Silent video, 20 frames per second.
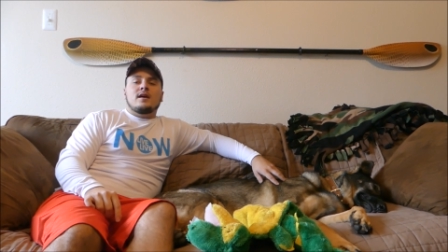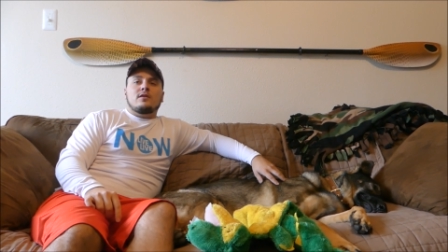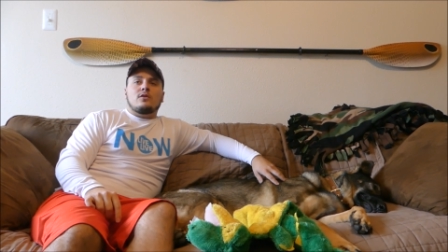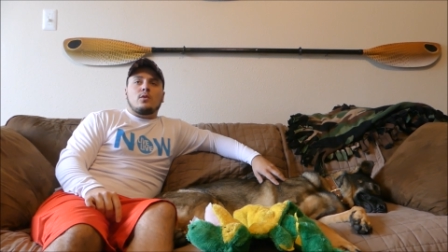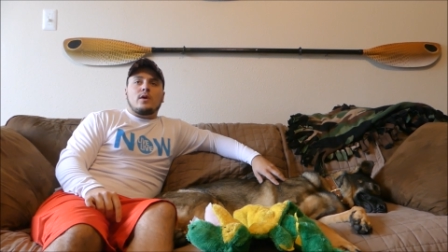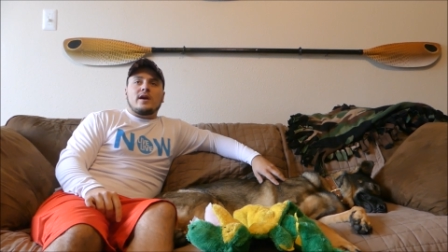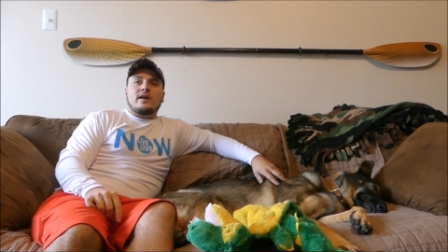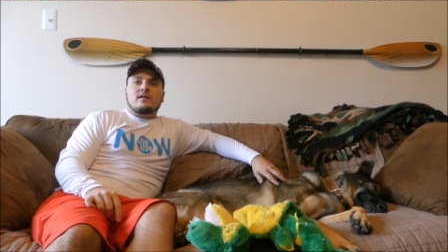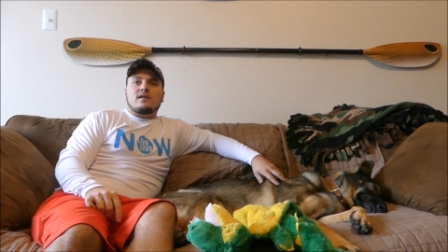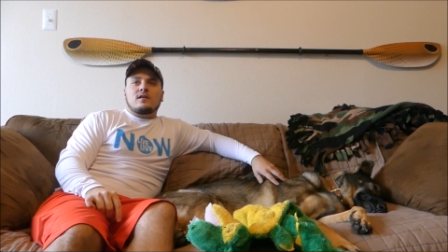The
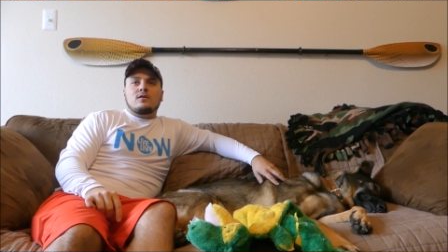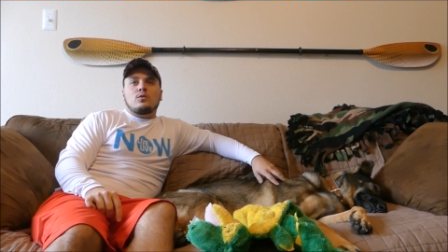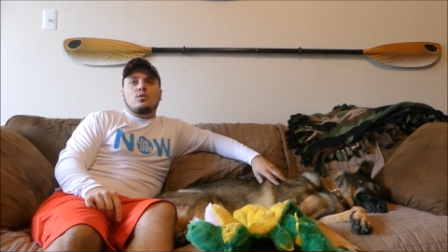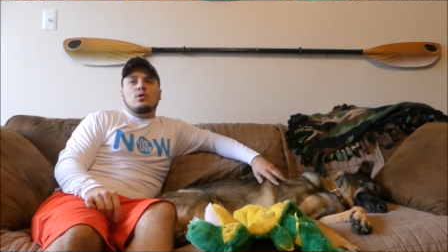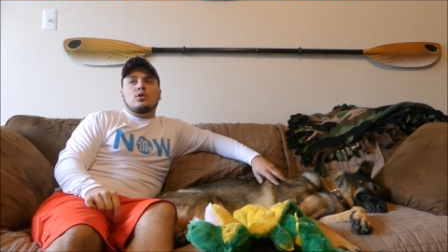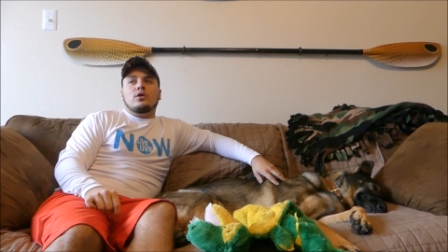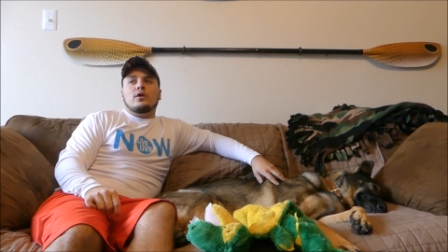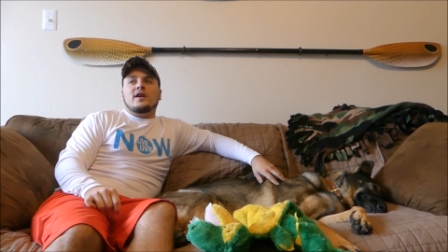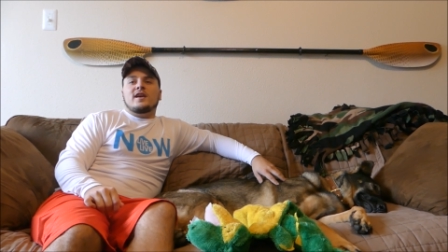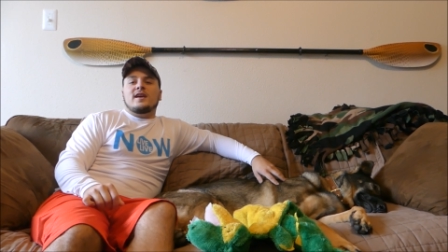way it's going to
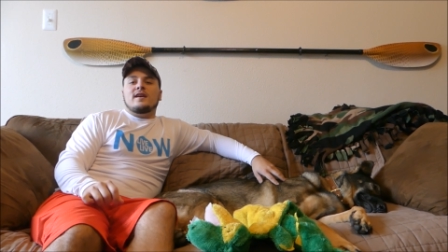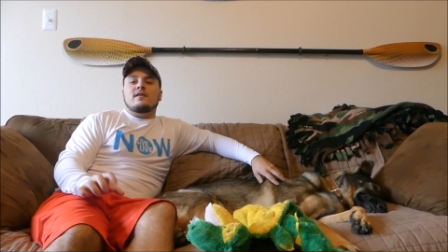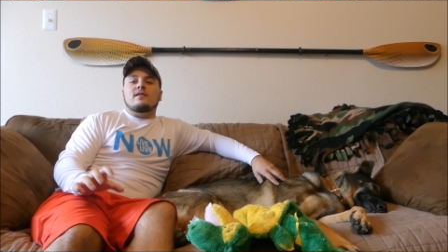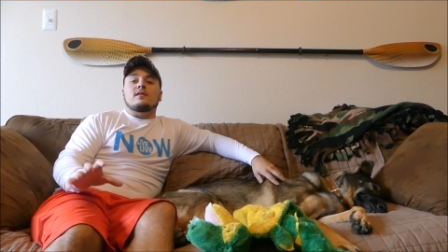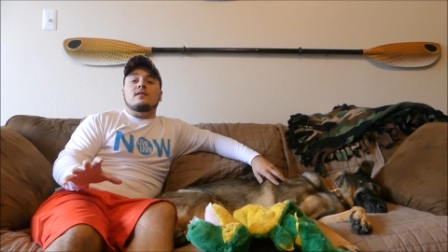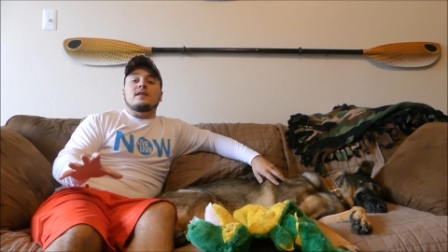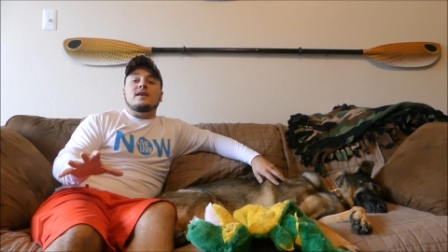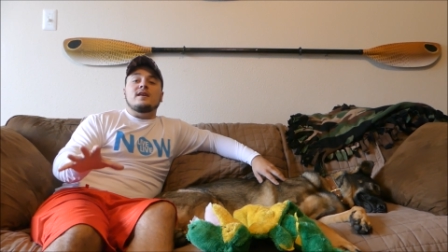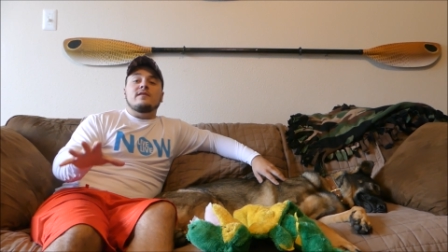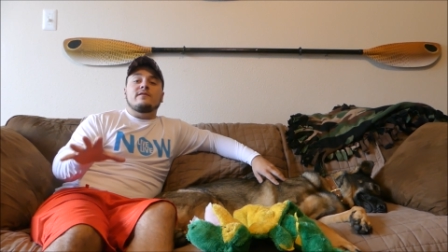work
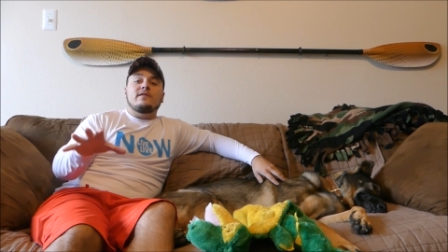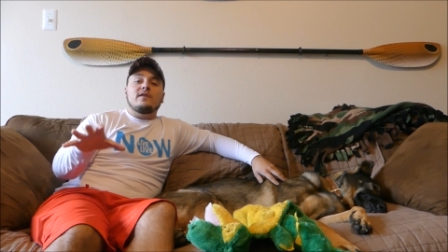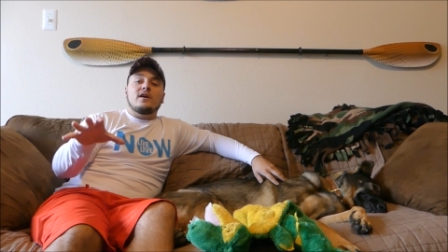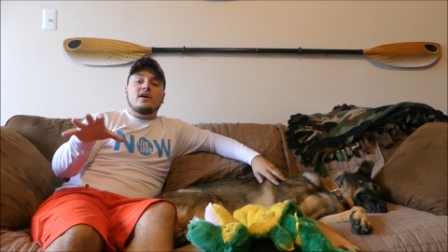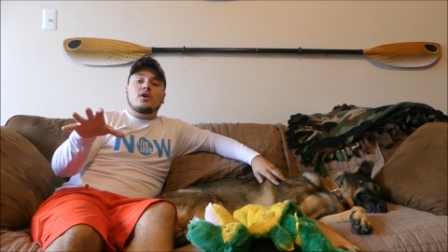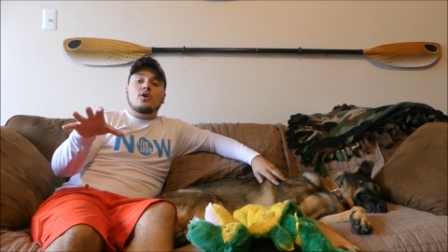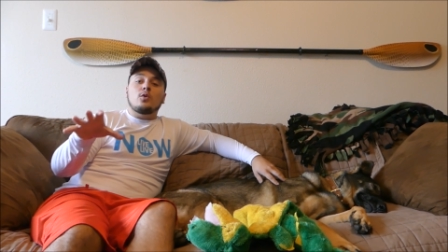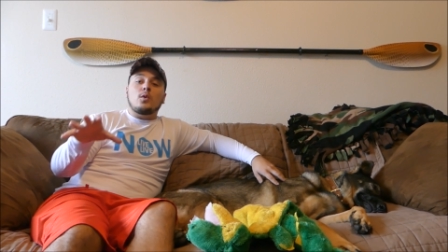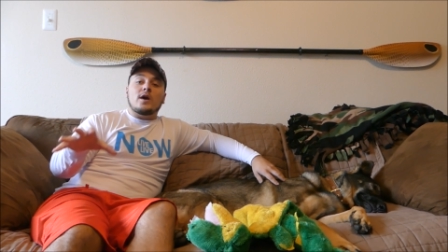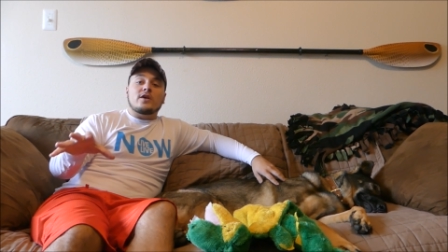is leave
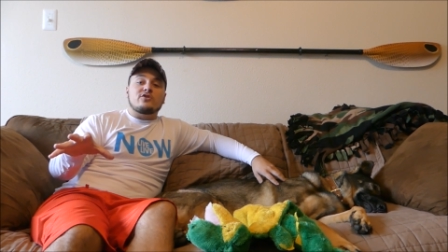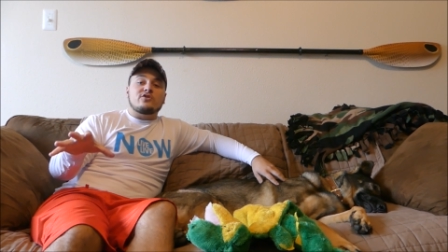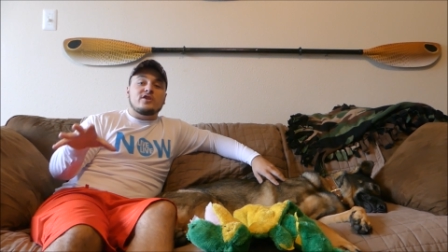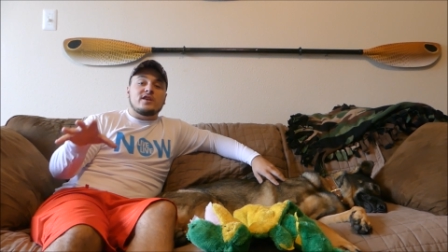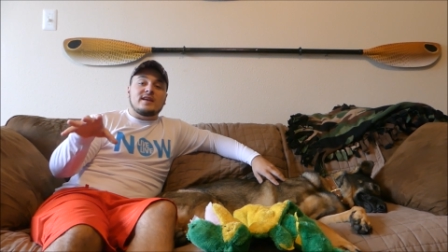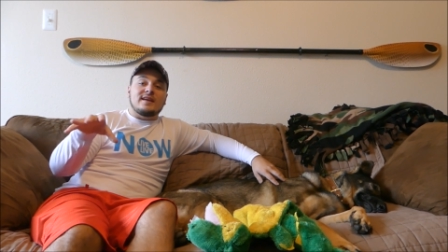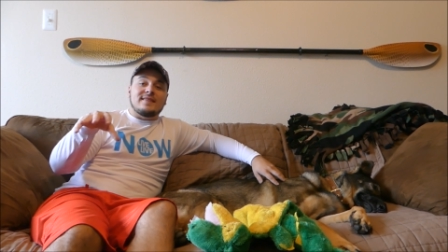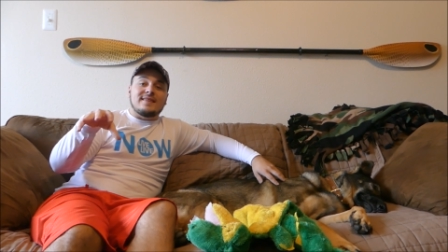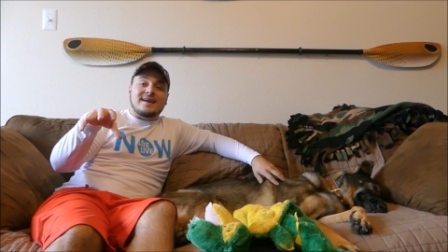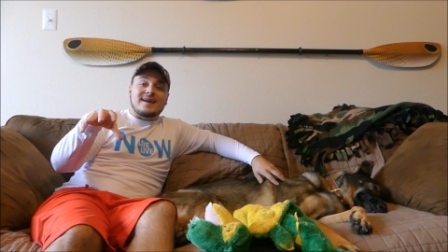a
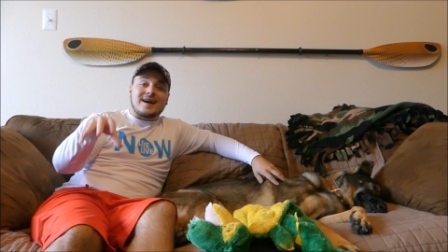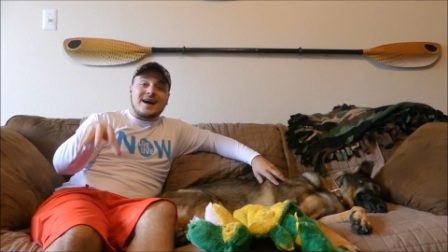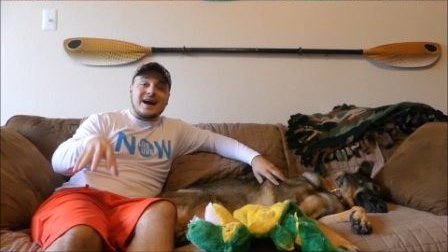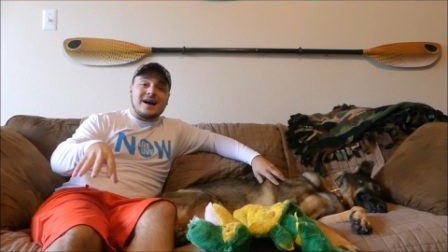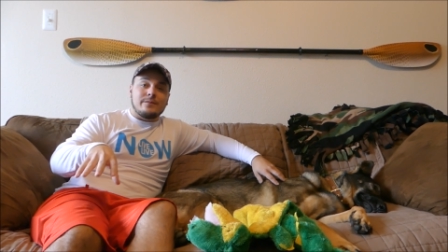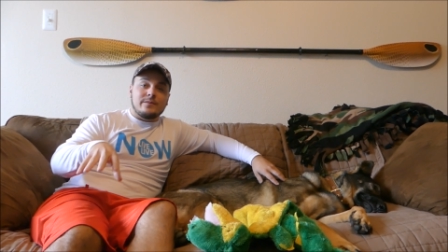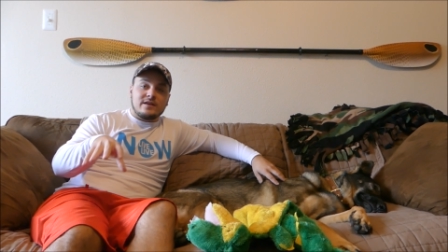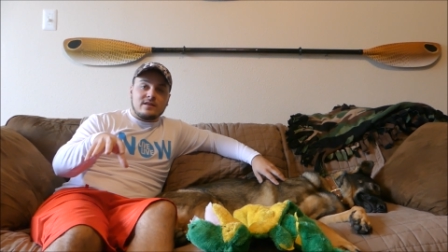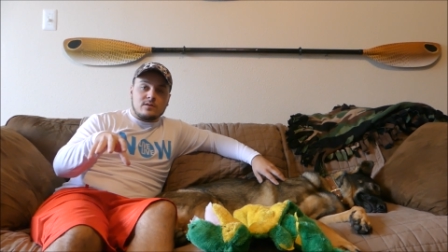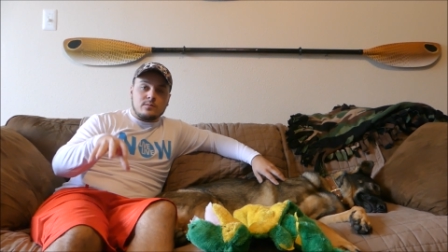question in the
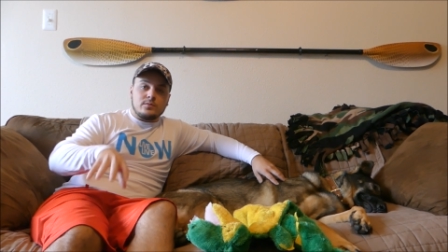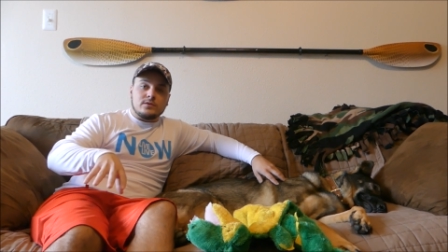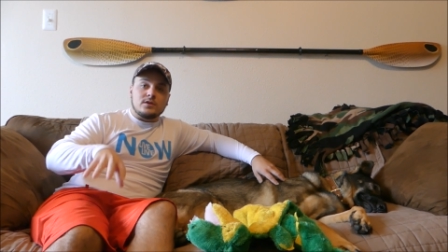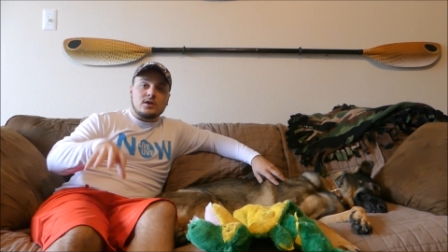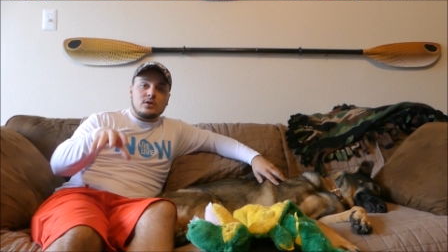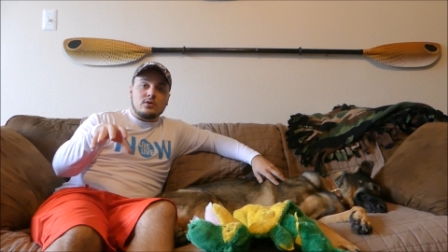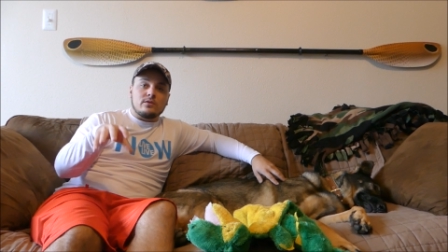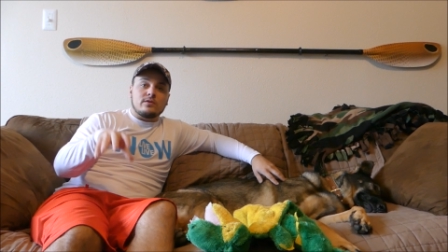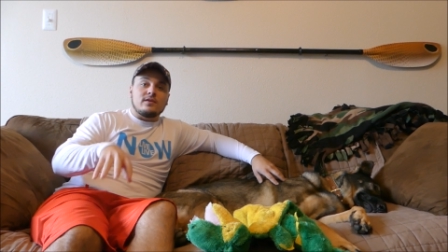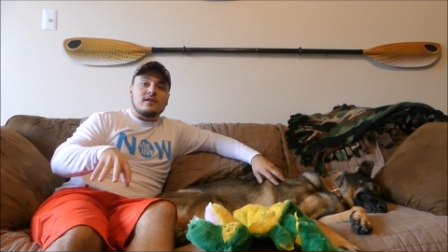comments
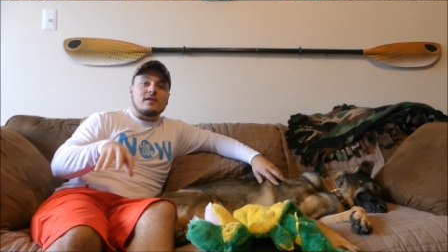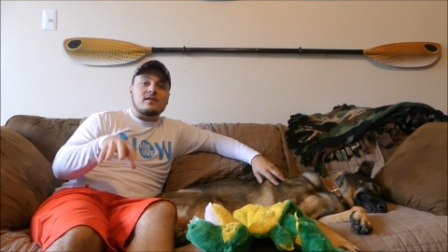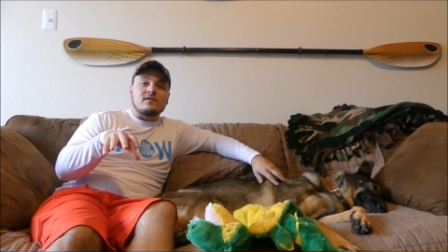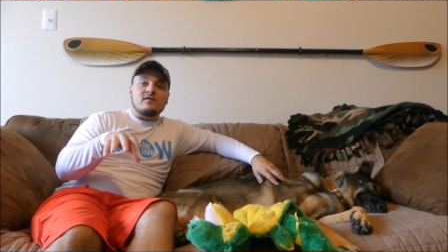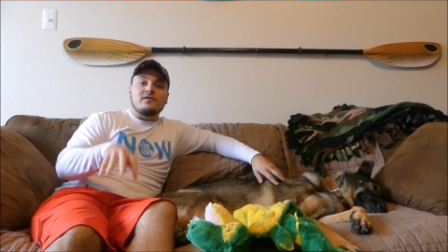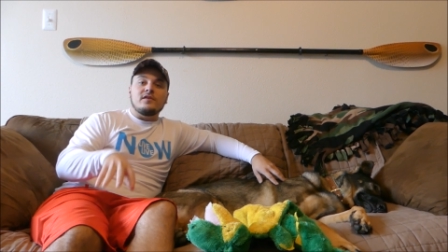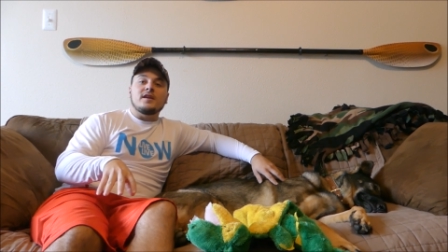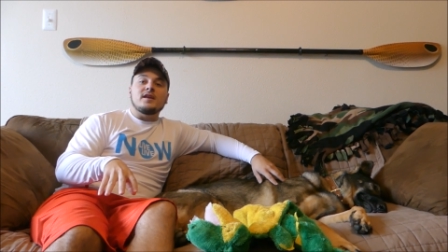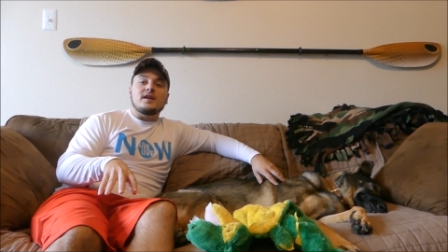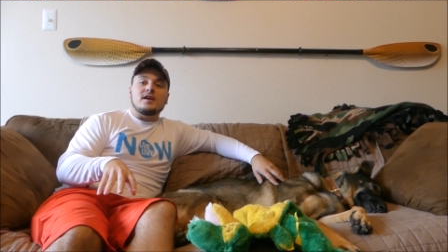below this
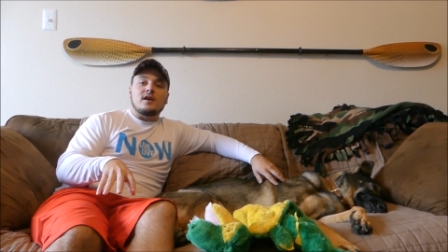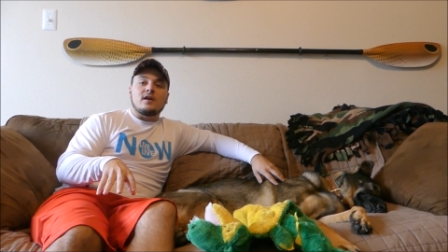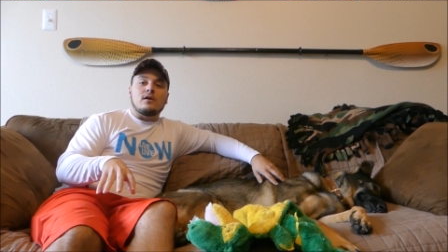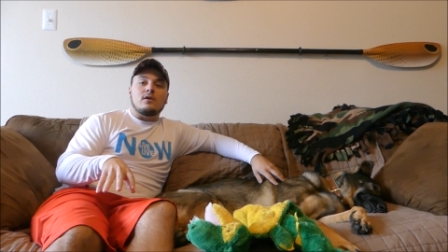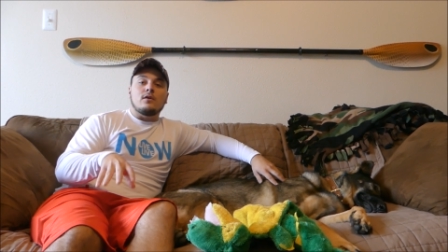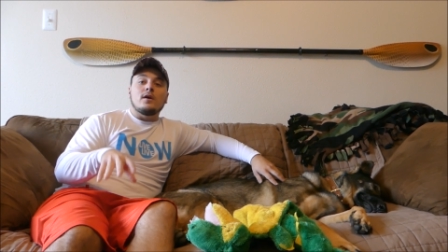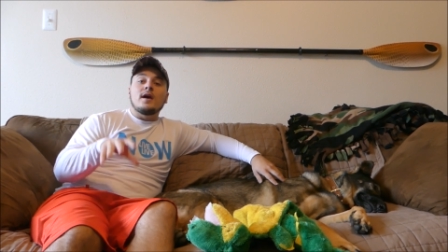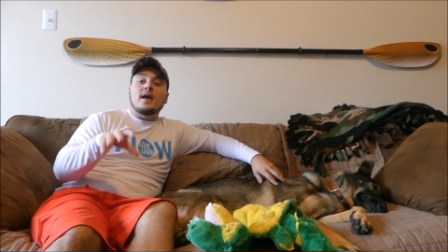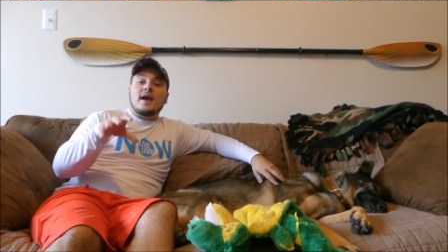video,